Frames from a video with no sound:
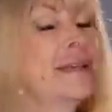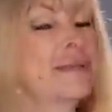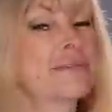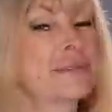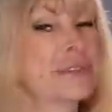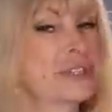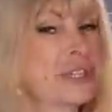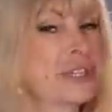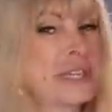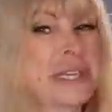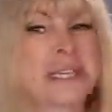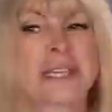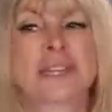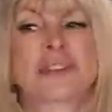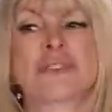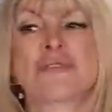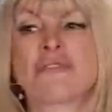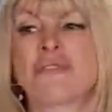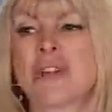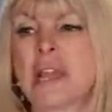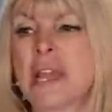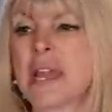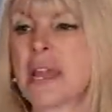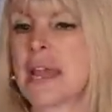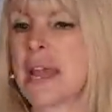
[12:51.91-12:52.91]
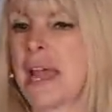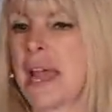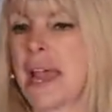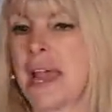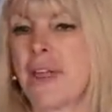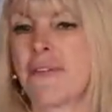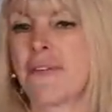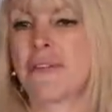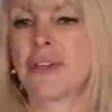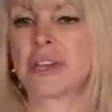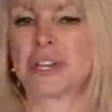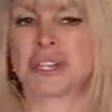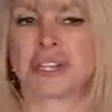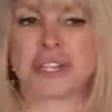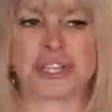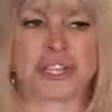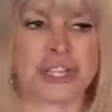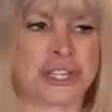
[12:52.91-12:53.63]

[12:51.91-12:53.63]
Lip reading: But she's a great character.